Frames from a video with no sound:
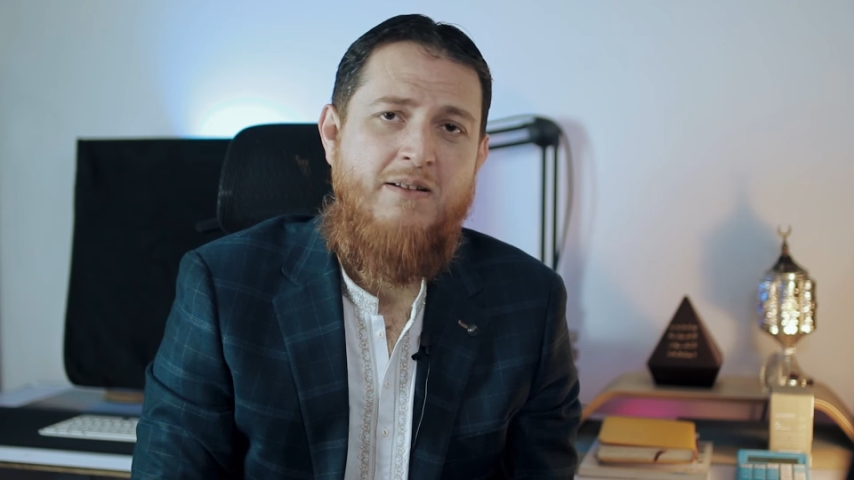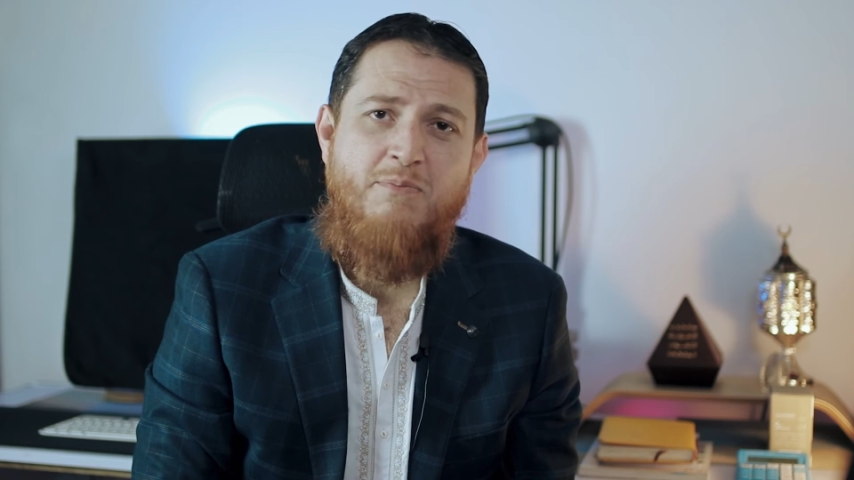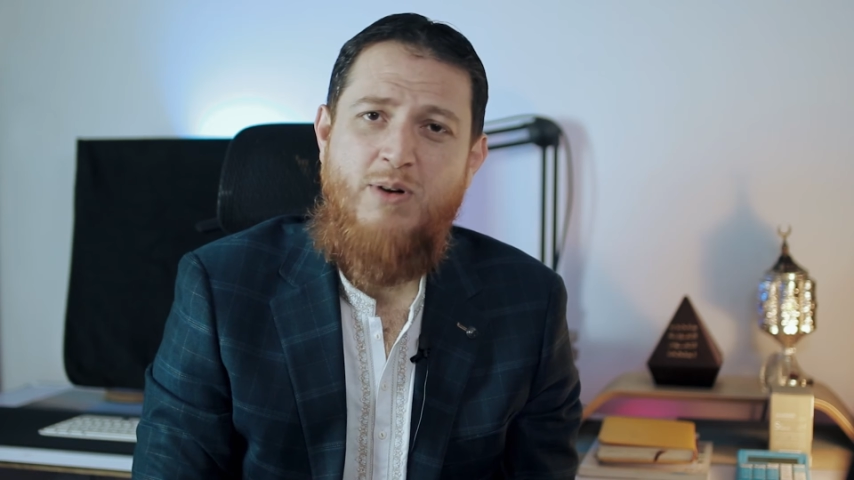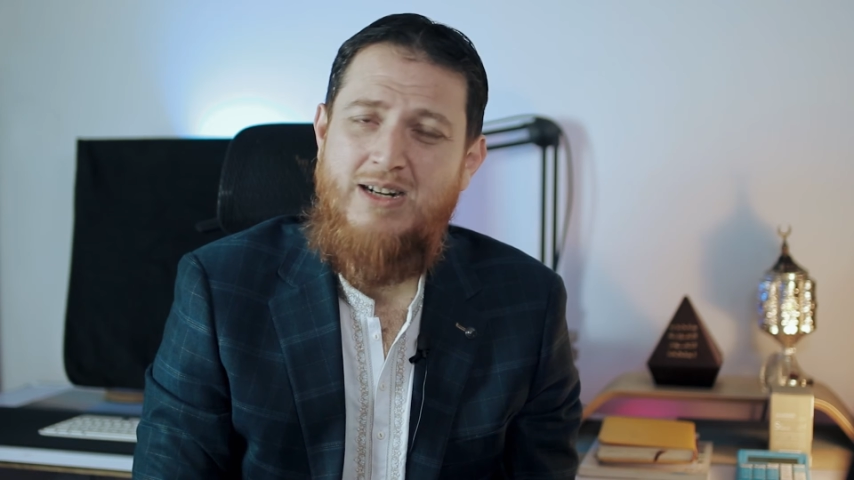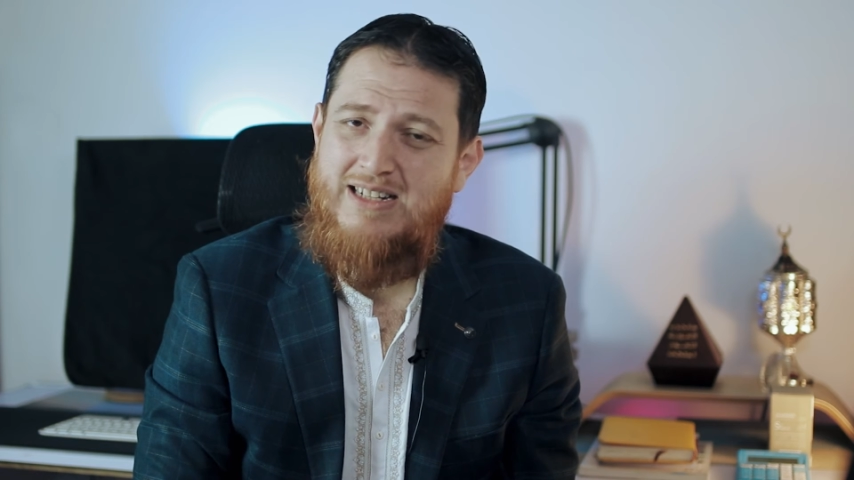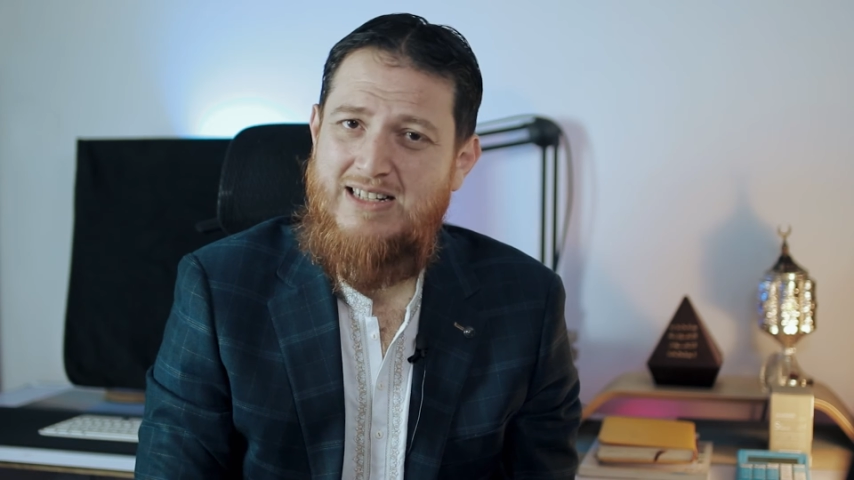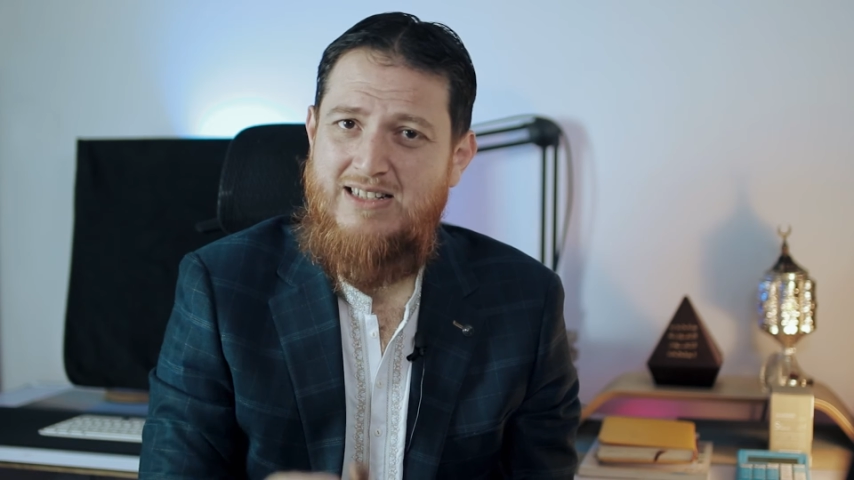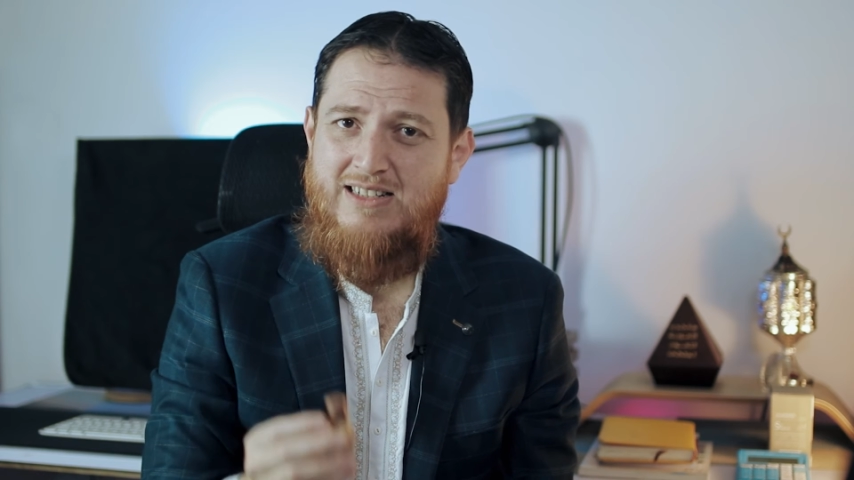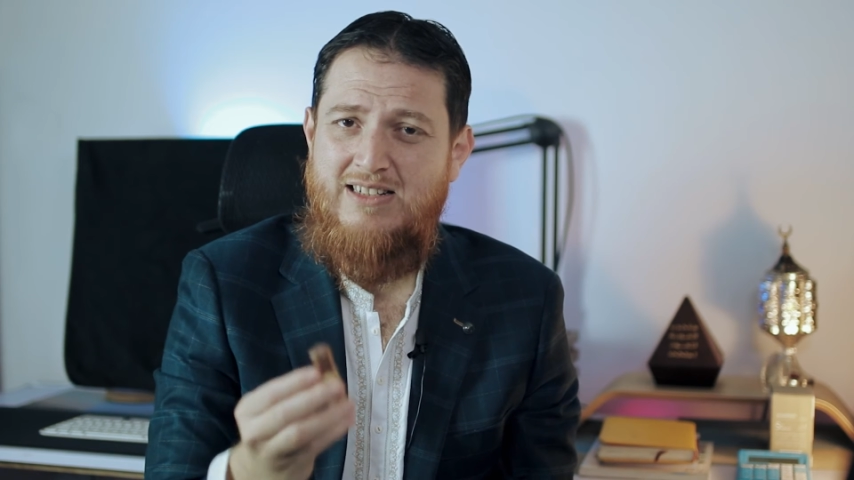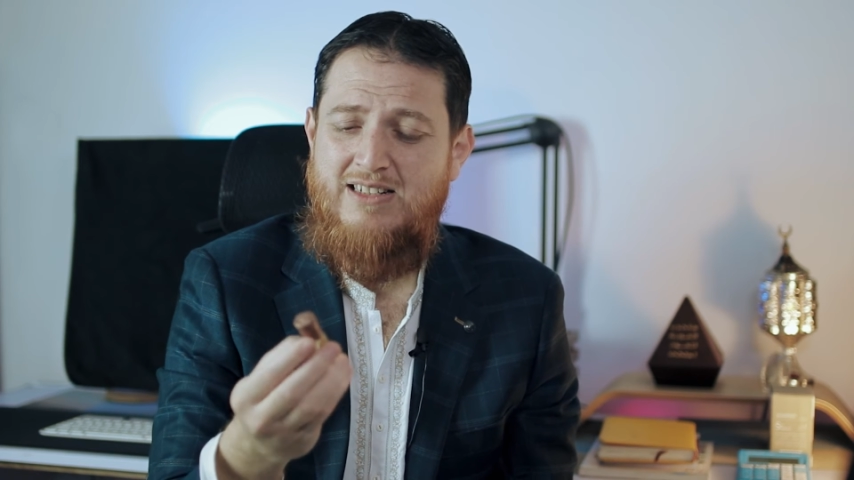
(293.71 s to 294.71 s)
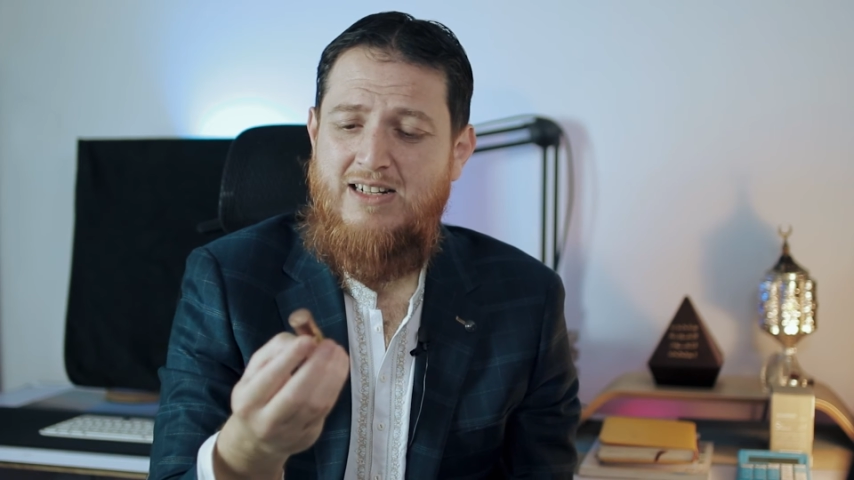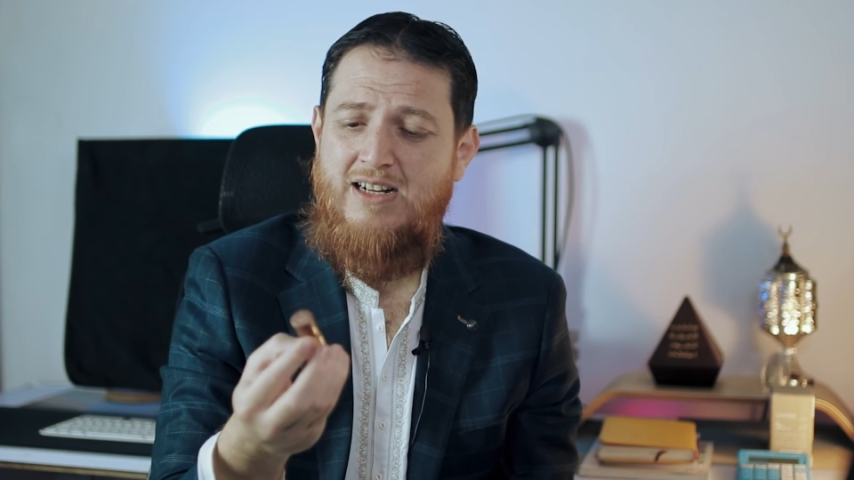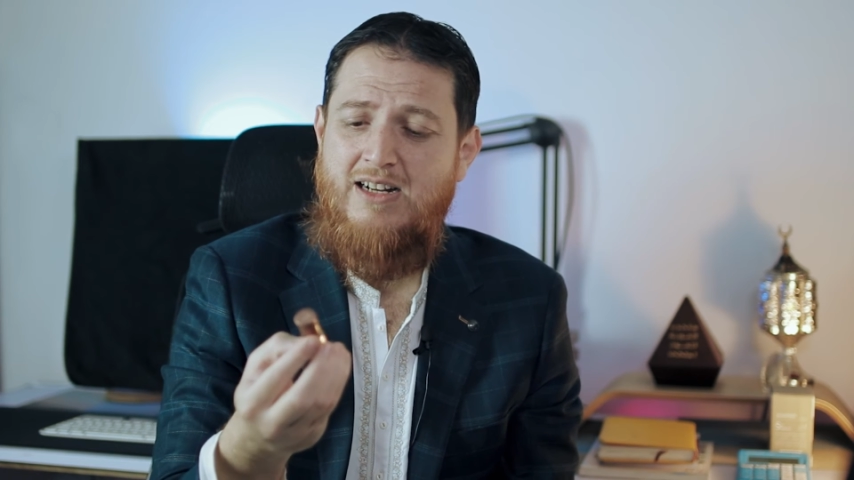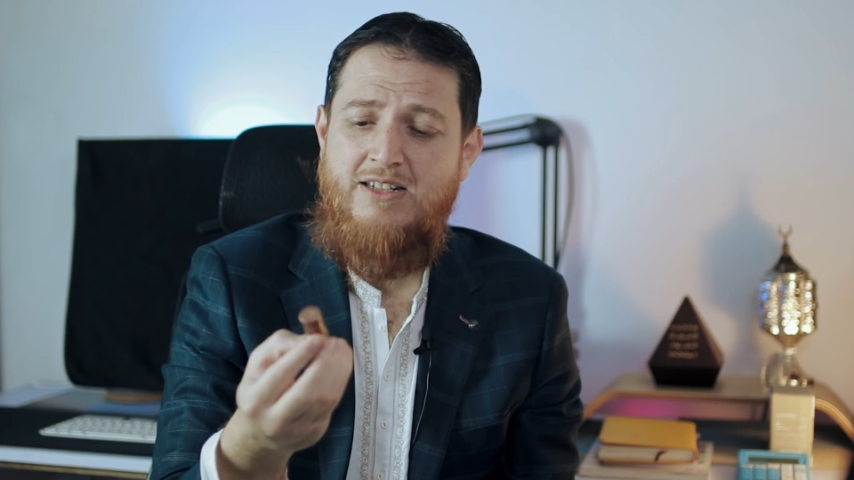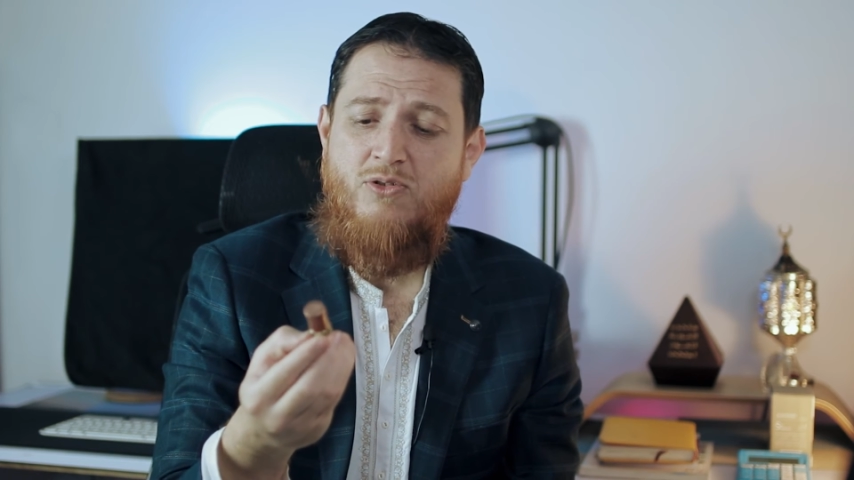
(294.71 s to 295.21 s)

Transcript: but I